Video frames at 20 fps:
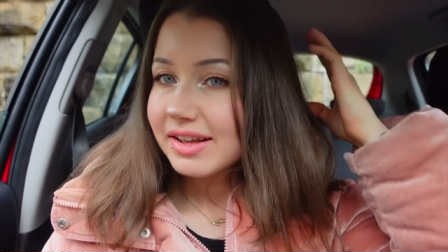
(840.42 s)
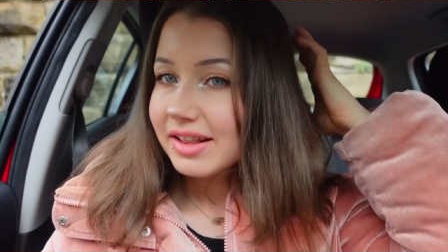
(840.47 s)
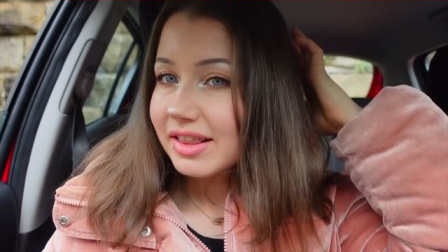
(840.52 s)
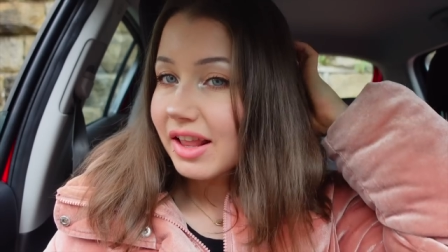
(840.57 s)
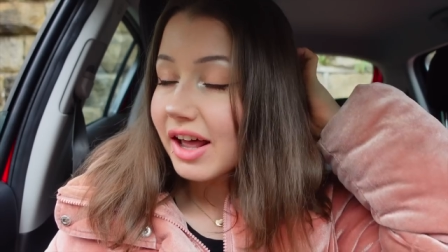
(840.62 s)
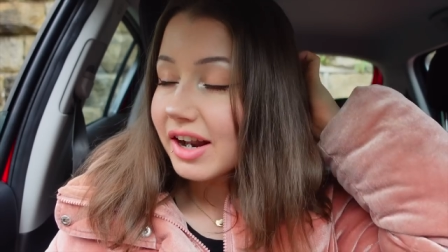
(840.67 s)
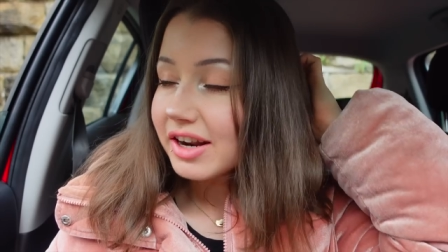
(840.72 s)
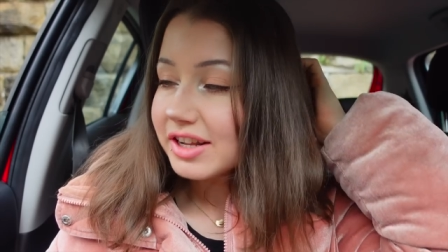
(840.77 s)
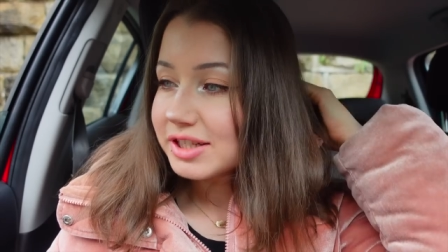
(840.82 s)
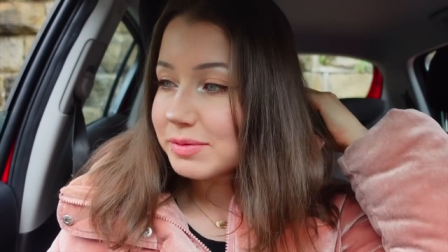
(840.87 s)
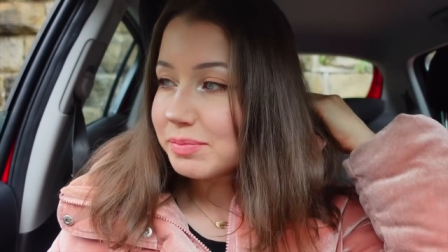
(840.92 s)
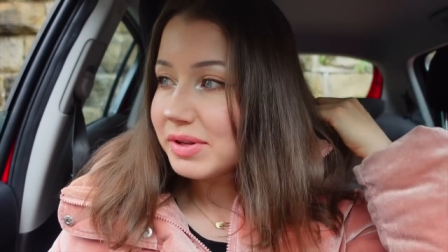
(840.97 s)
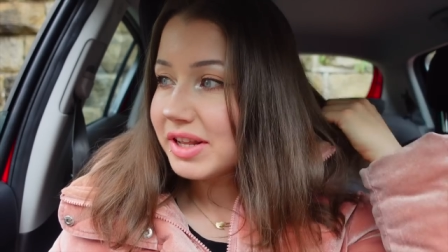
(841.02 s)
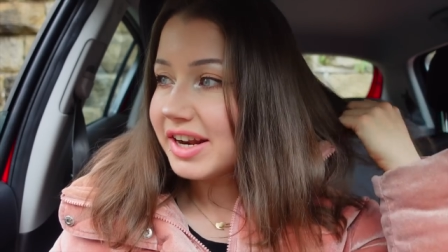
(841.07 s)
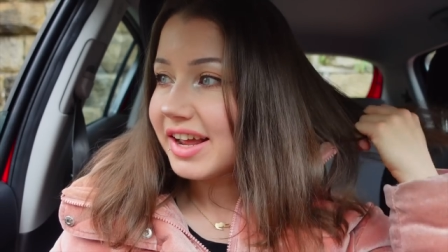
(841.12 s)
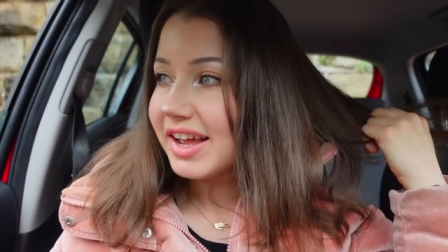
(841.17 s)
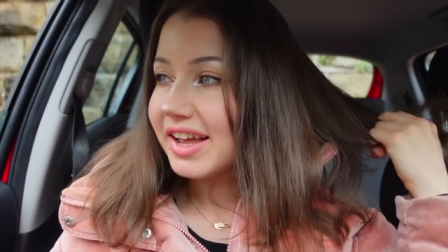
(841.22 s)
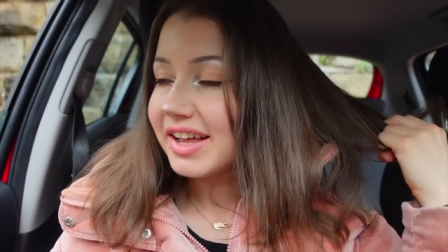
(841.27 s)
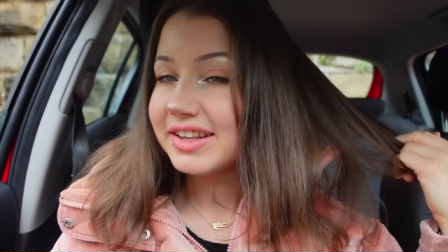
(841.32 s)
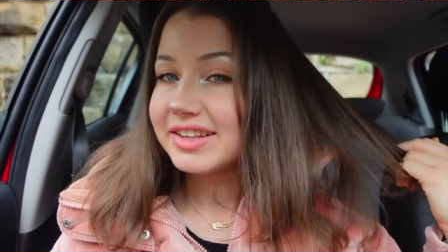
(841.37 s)
A lot of split
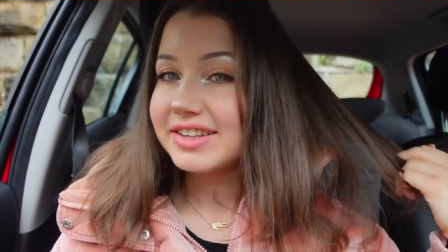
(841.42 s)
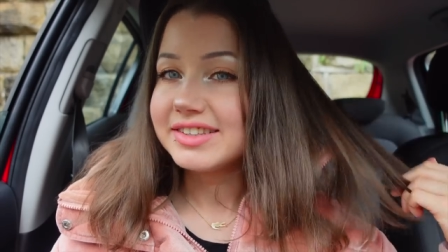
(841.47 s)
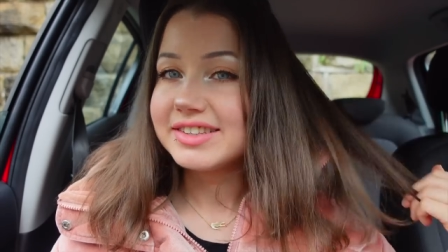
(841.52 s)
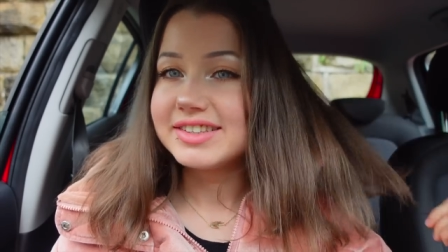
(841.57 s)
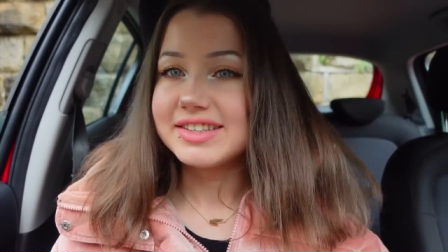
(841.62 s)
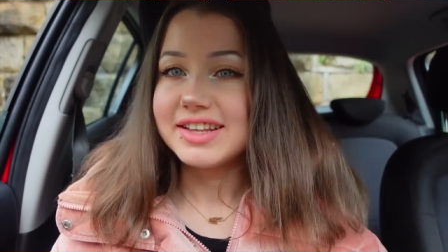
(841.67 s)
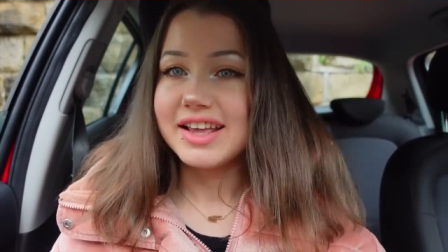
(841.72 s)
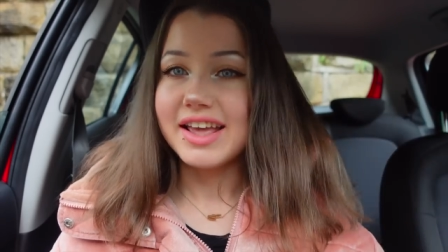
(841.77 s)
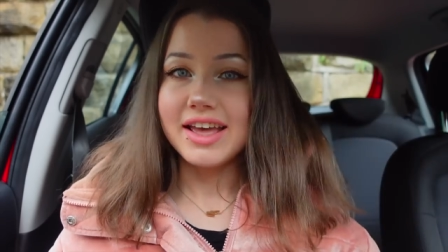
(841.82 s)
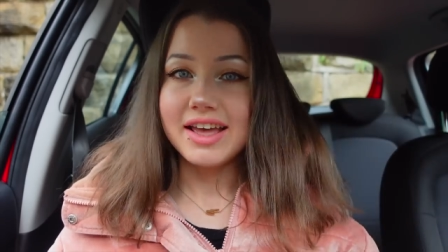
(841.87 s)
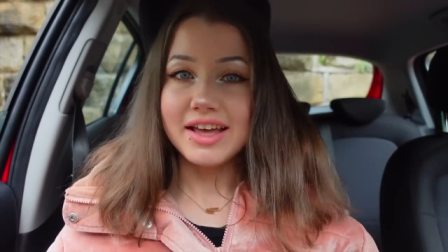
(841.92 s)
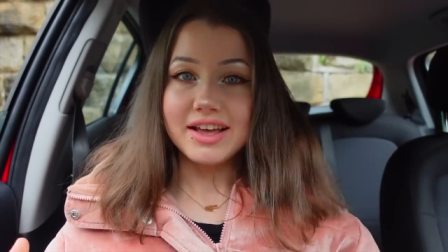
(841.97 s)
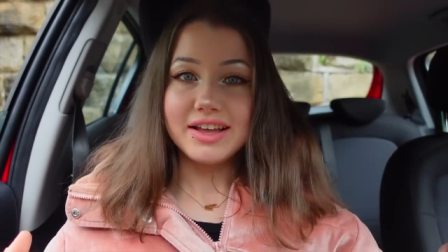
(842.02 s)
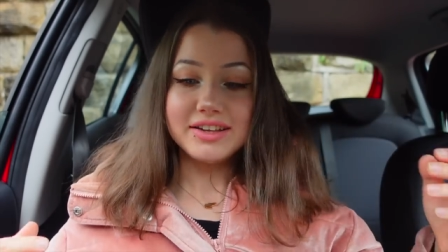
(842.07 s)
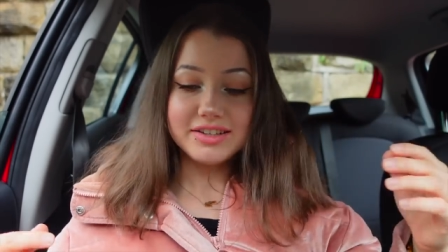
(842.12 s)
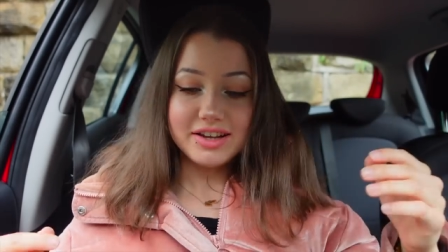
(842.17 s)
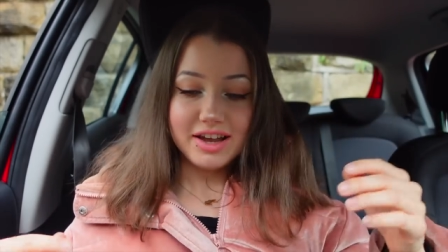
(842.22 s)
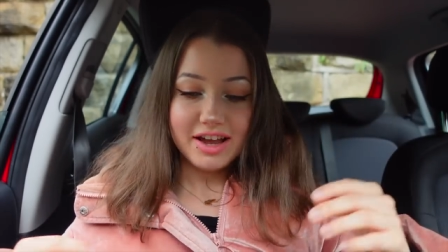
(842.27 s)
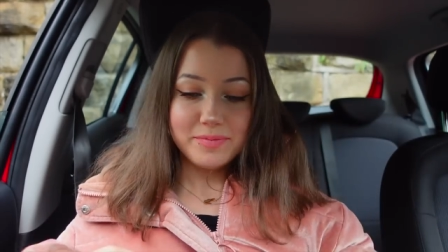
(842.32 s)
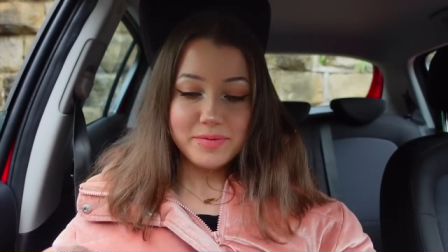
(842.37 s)
ends.
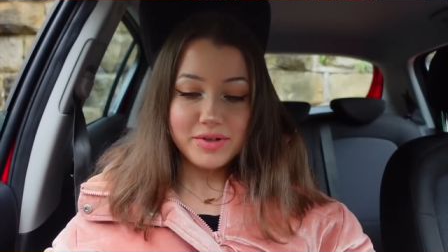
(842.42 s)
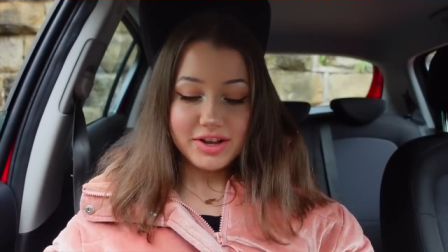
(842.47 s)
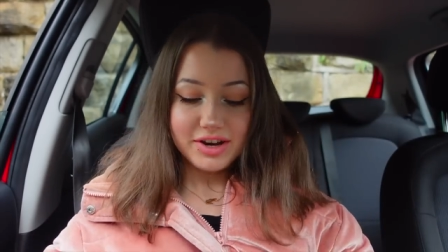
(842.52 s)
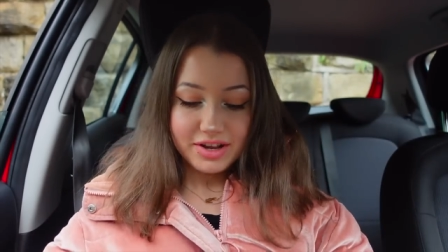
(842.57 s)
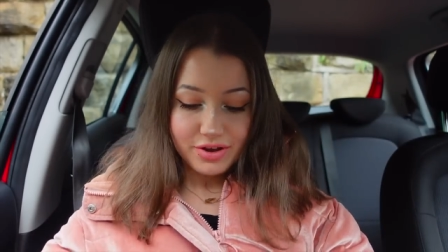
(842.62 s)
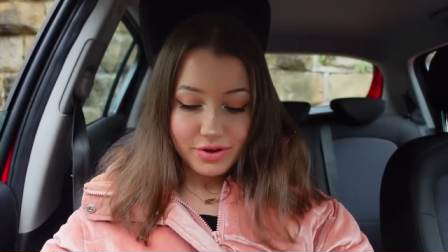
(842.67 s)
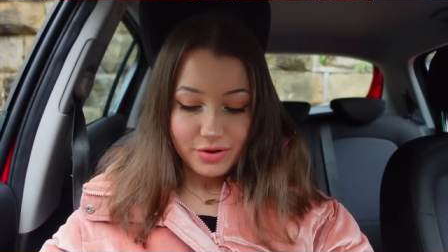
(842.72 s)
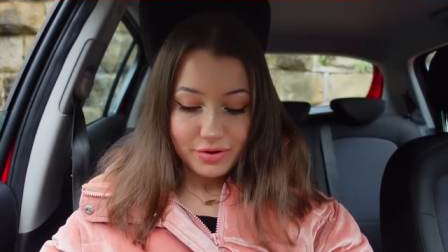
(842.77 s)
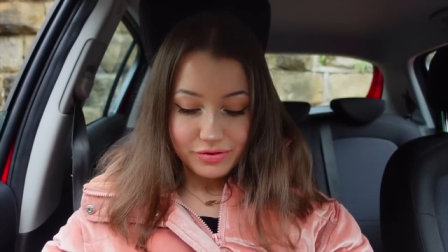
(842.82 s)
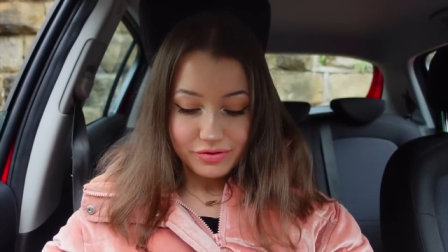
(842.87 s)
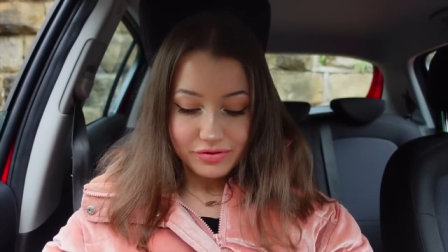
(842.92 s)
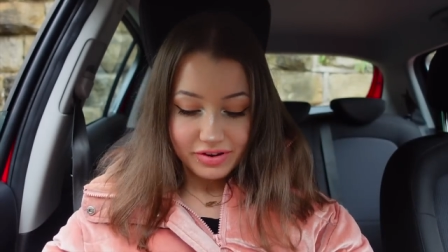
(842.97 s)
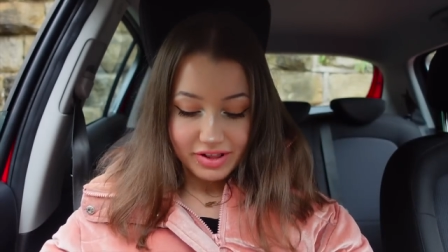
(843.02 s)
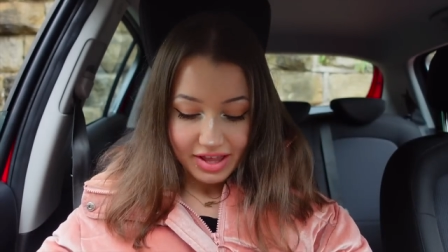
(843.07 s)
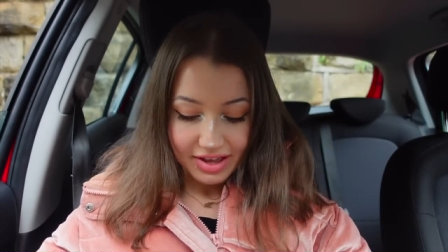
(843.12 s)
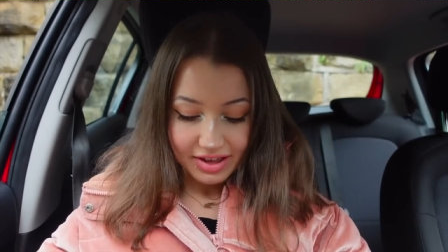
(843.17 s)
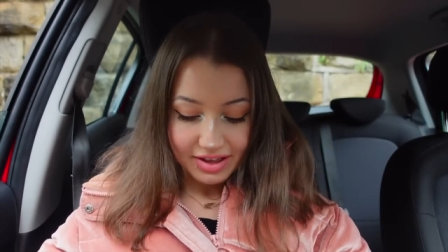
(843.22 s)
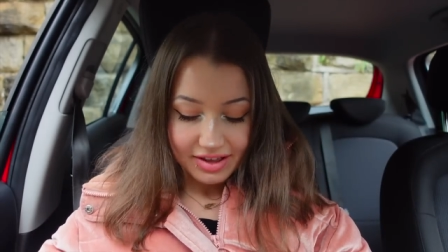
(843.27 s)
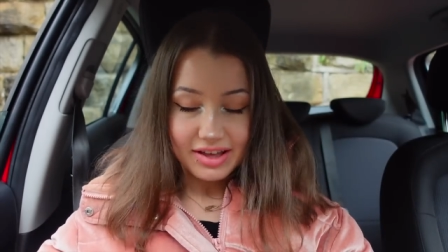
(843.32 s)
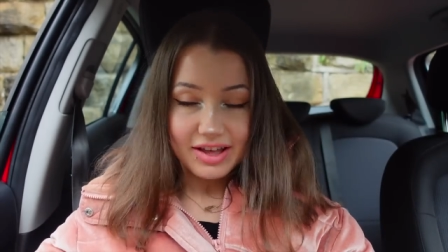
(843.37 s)
And I'm going to go for
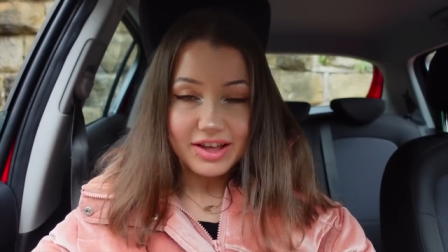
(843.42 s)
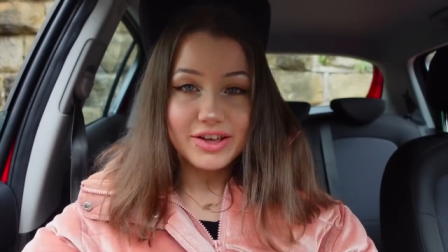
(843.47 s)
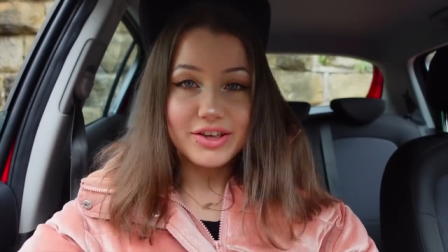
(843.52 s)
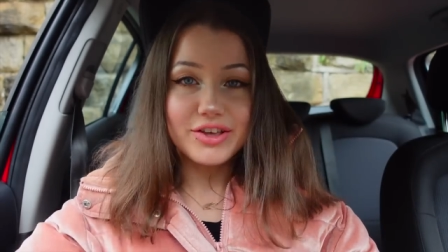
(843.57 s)
like a